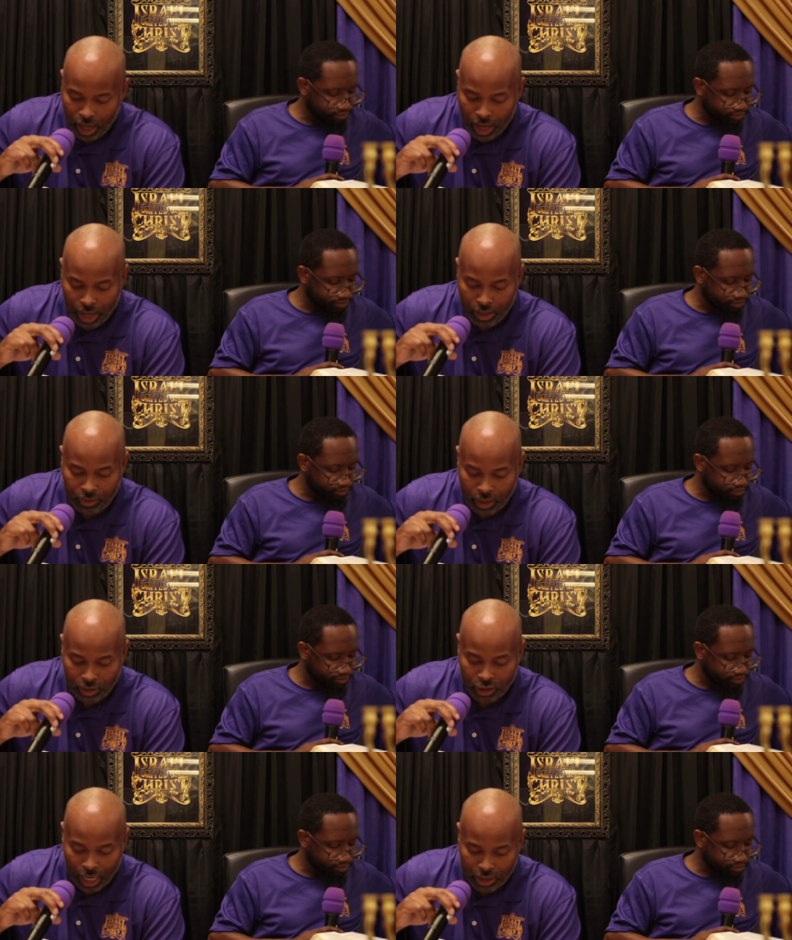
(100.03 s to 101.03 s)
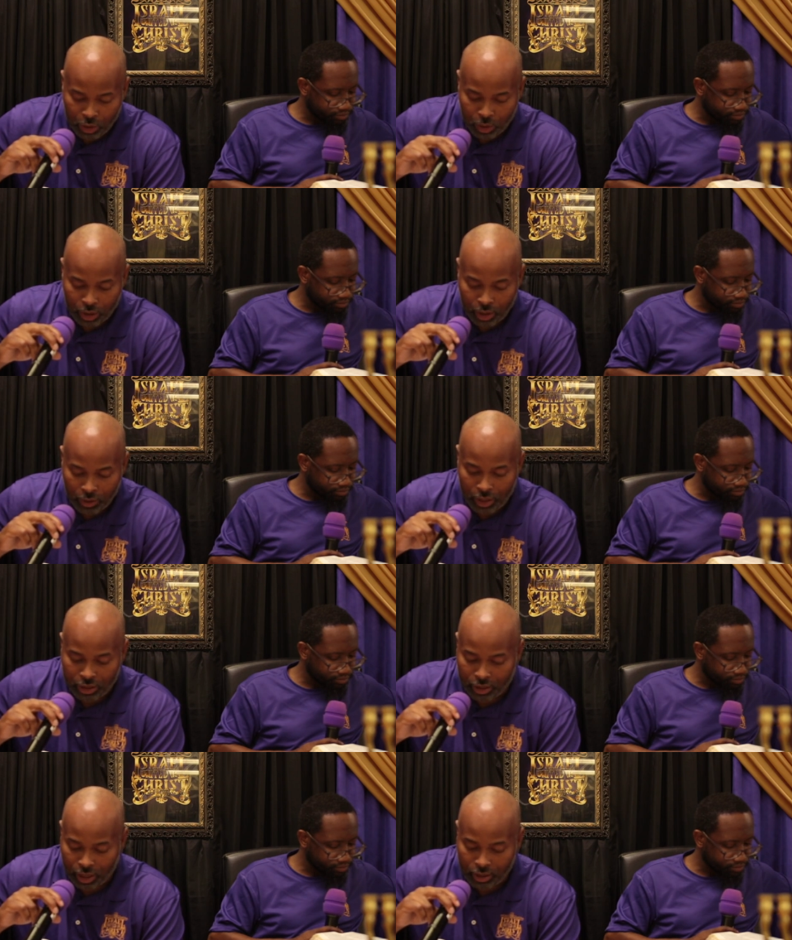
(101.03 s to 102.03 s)
Speaker 1: and the Joshua, the
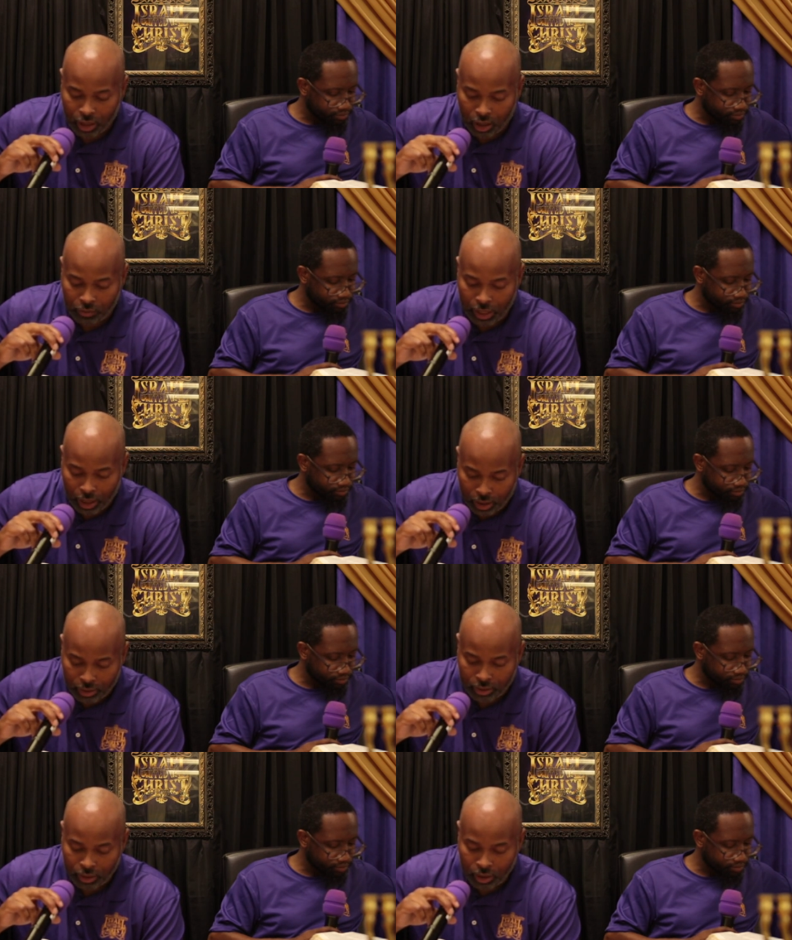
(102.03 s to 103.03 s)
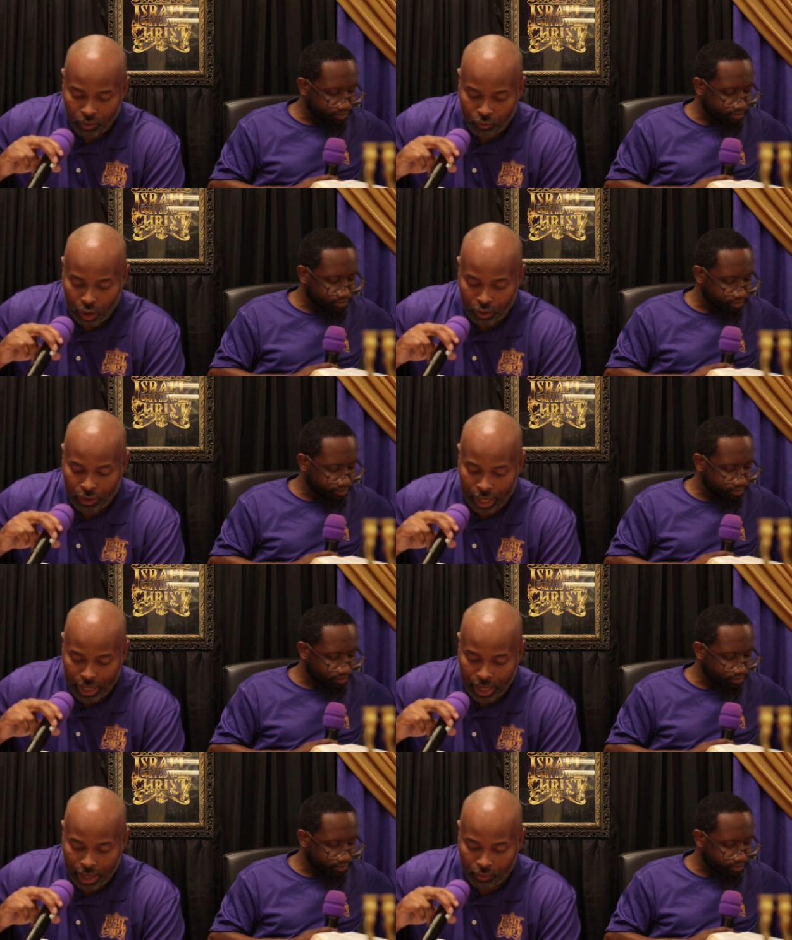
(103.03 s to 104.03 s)
son of Nun, for they
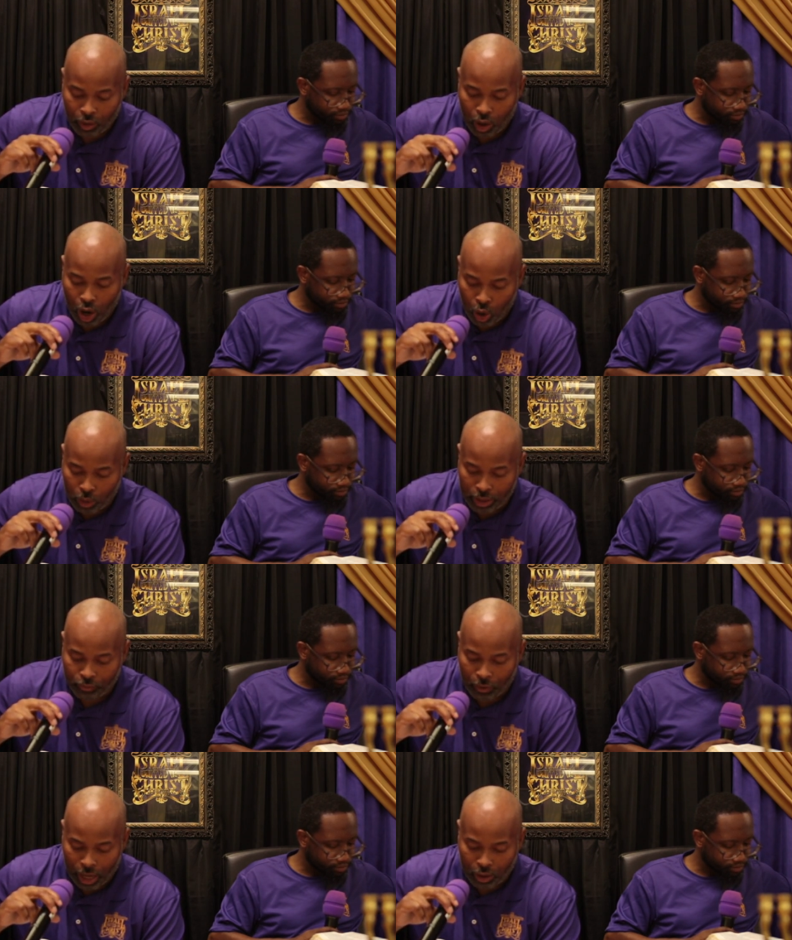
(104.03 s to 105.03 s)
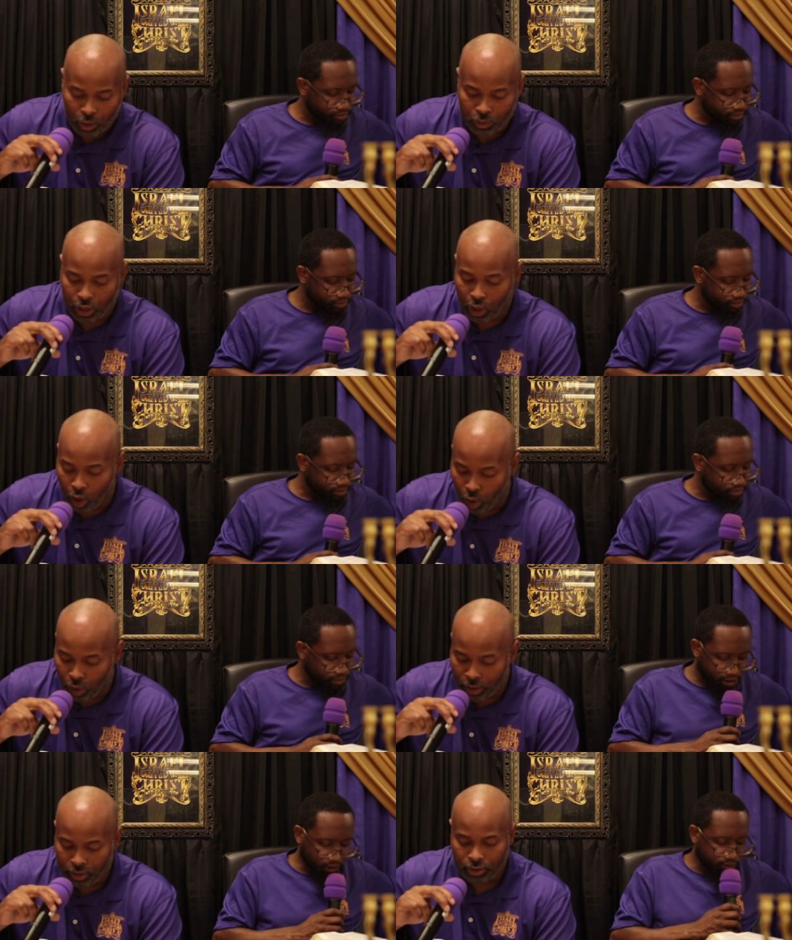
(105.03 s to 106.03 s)
have wholly followed
Speaker 2: the
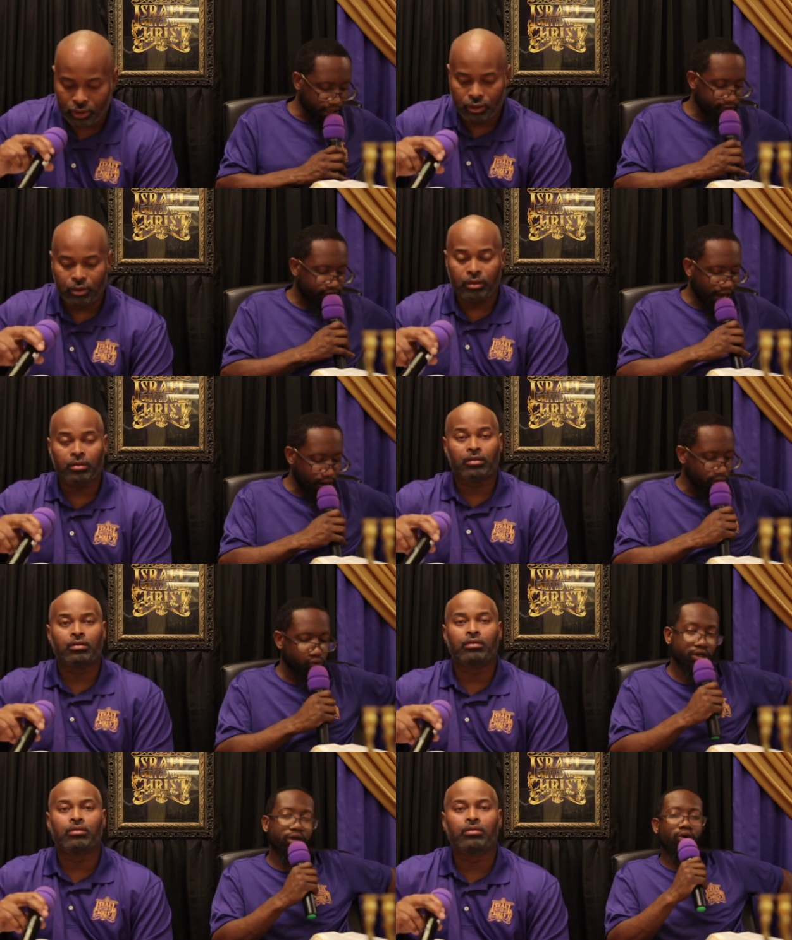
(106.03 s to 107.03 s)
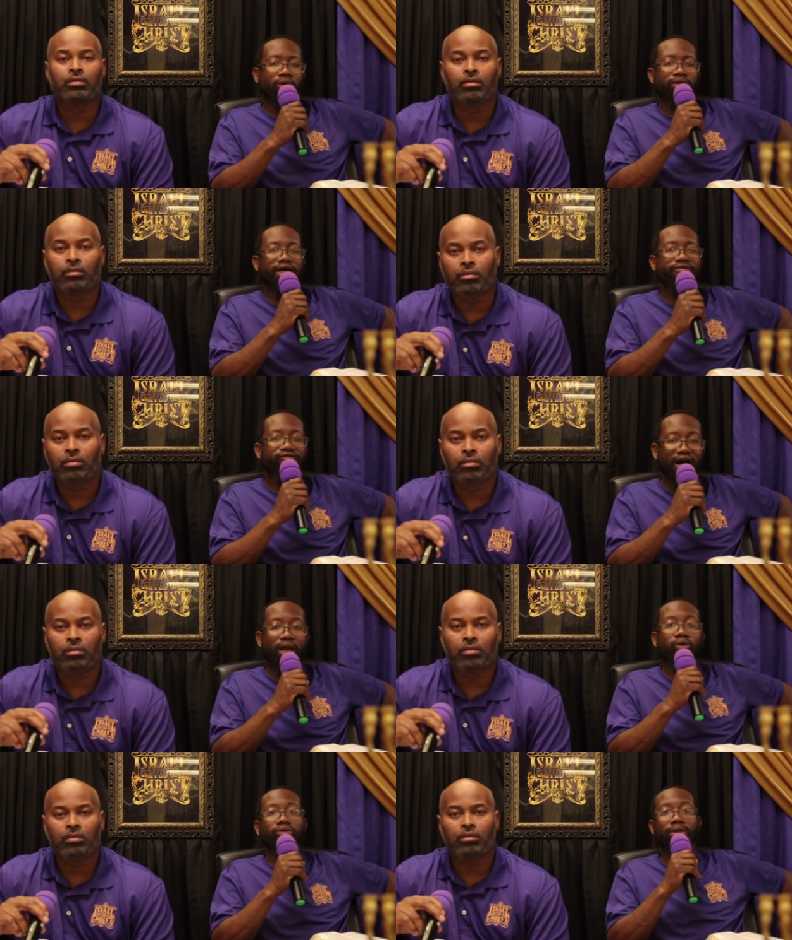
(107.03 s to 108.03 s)
Lord. So they followed the Lord. They
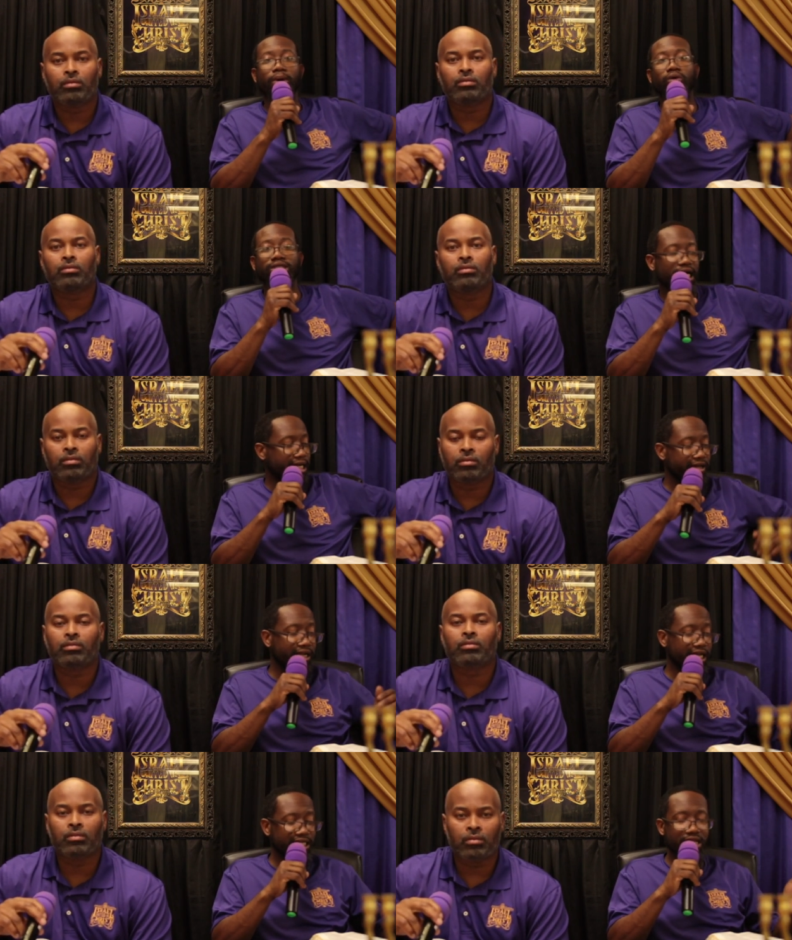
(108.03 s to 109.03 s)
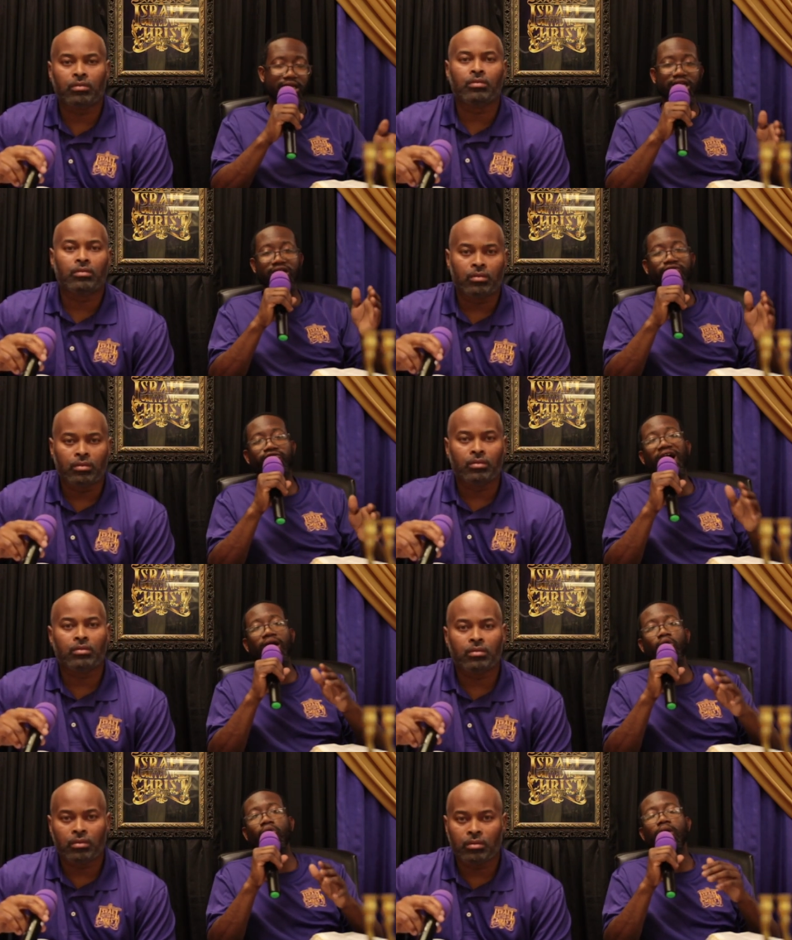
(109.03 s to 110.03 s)
followed the Most High. They listened and
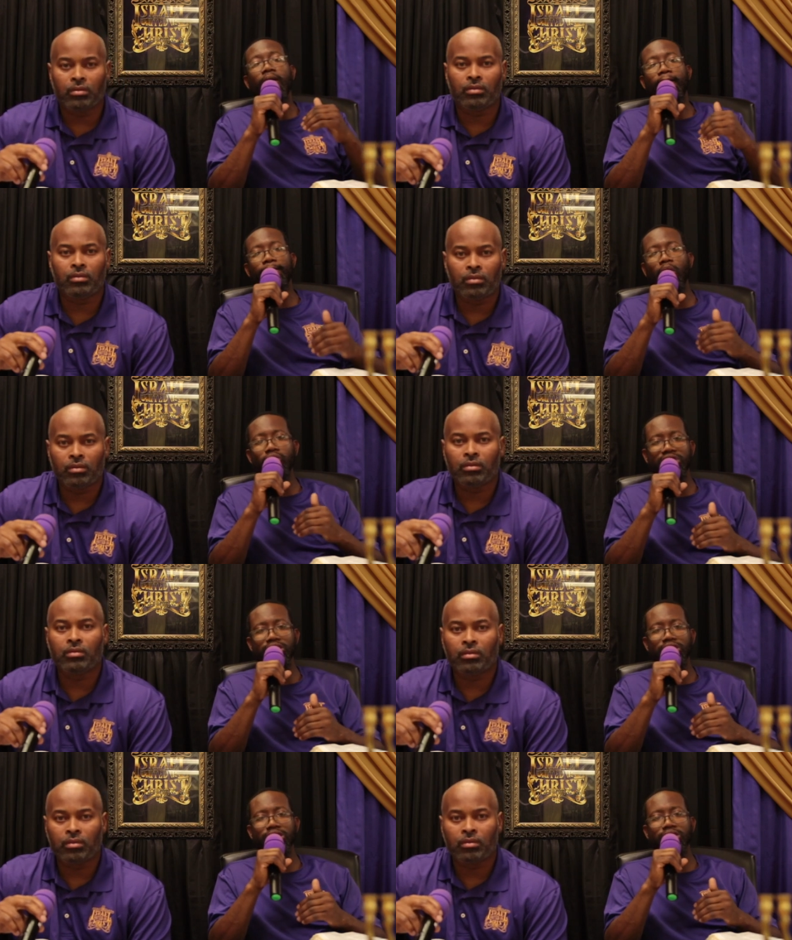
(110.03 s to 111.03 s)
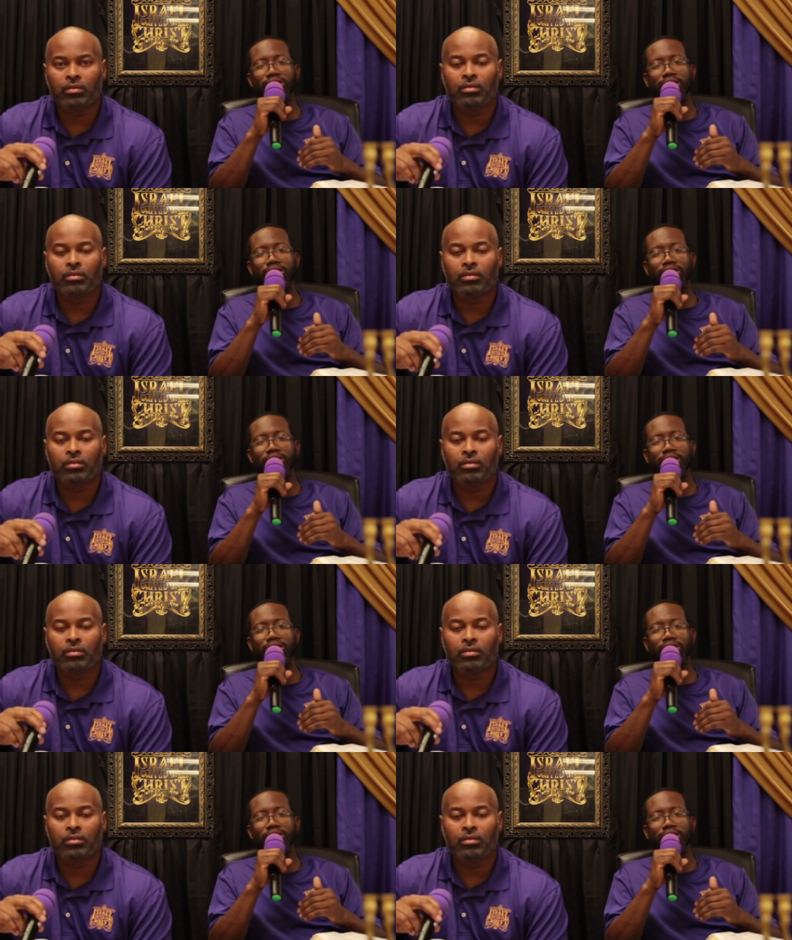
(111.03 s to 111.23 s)
followed Moses.